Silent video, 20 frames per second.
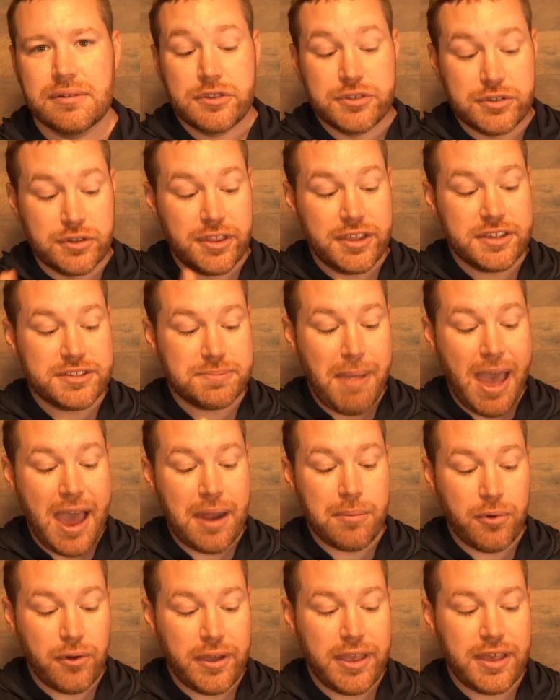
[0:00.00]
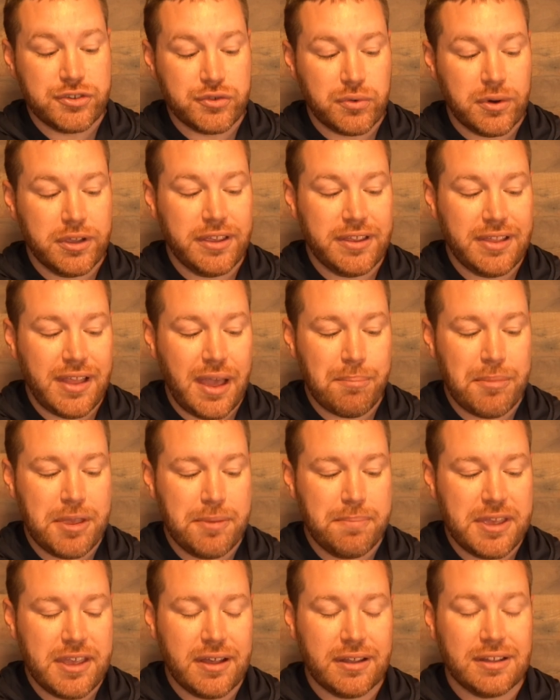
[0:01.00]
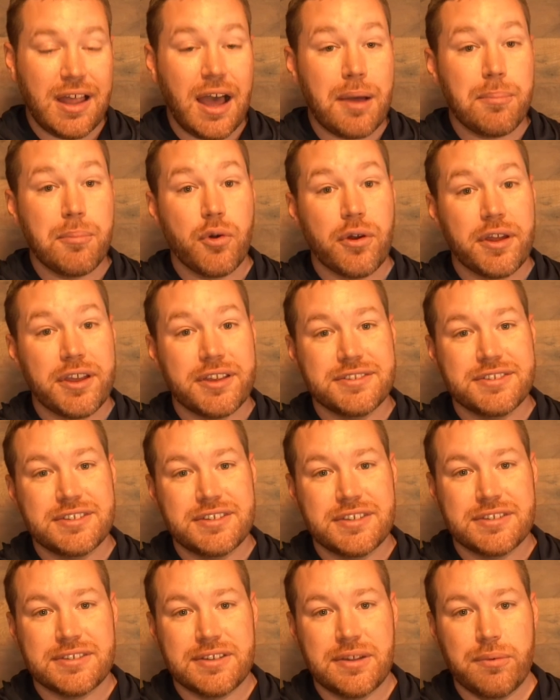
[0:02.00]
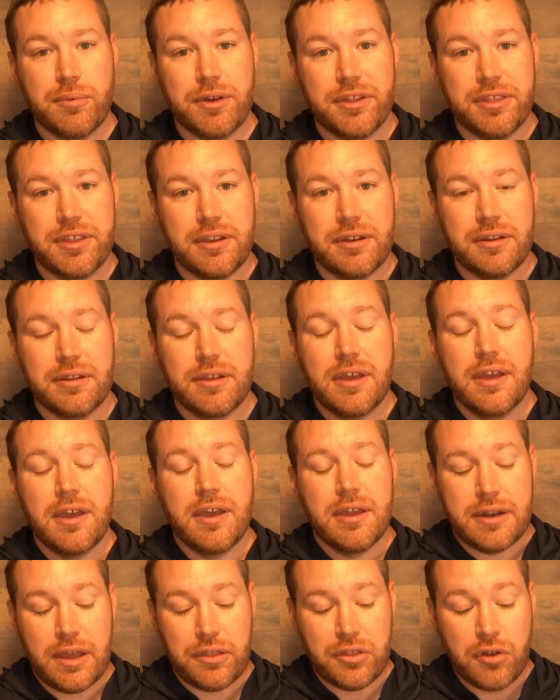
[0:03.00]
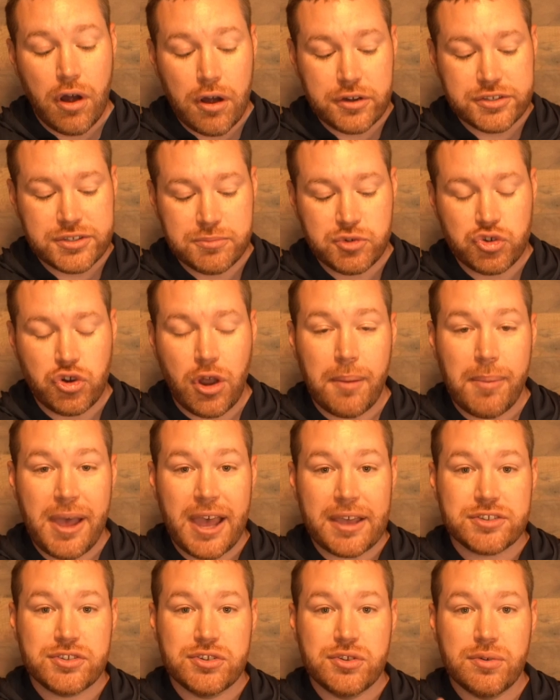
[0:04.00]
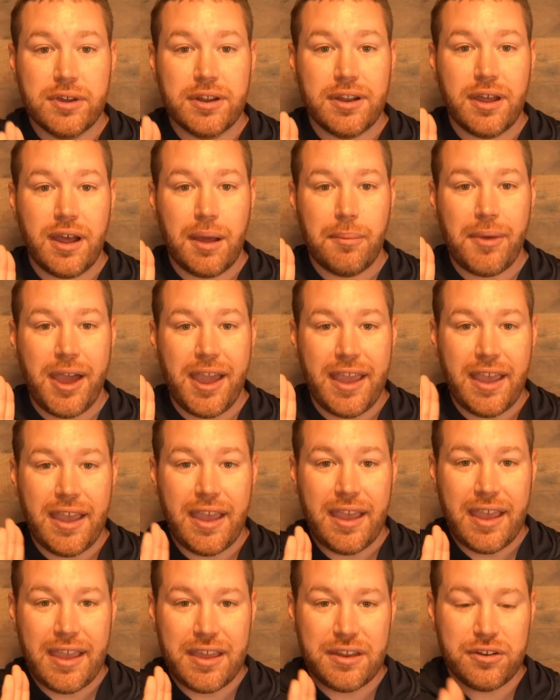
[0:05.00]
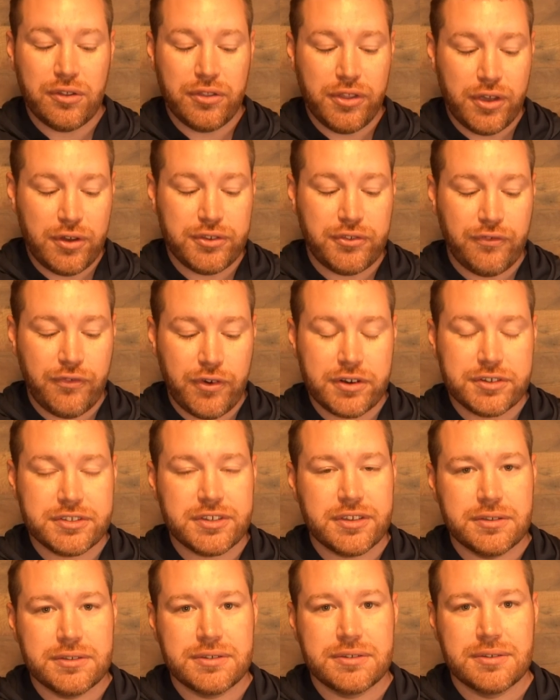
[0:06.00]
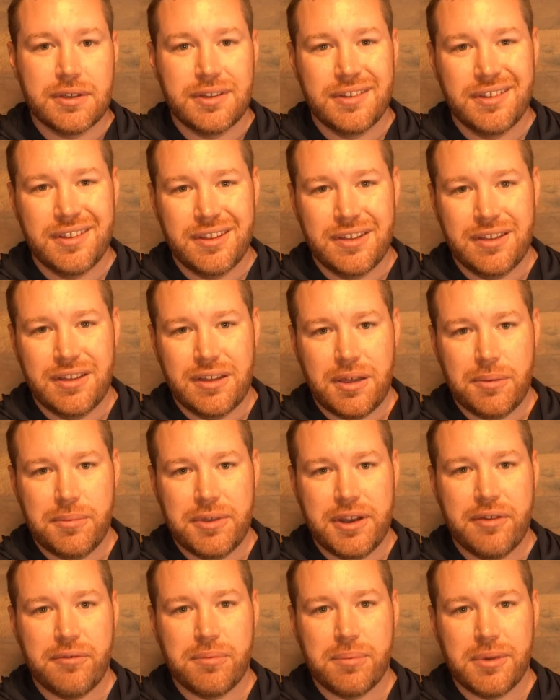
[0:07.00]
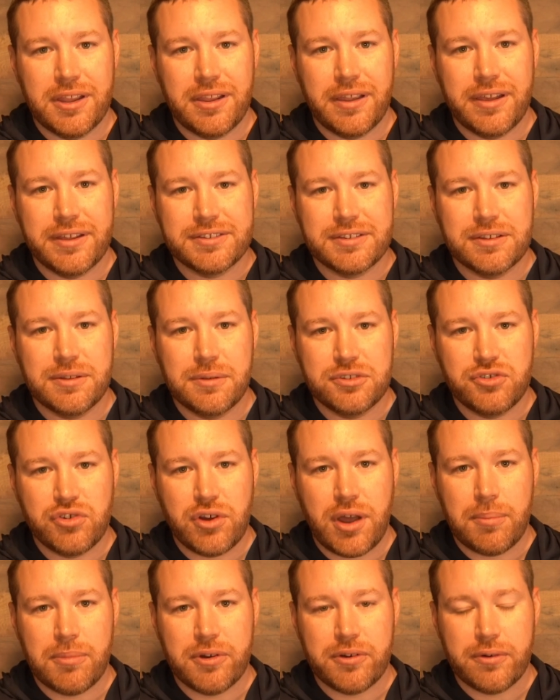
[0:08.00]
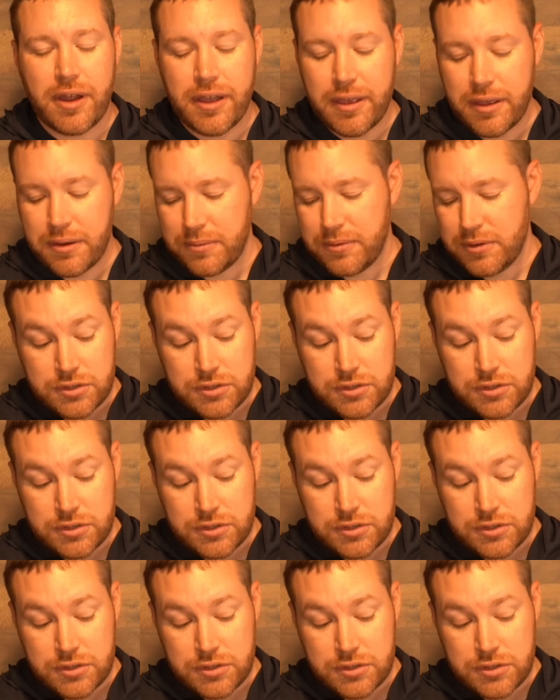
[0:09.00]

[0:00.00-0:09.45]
So this bad boy has really let me be a lot more consistent with it. Now, there are some drawbacks to it. I'm gonna handle those first because, I mean, everybody likes a little drama, right?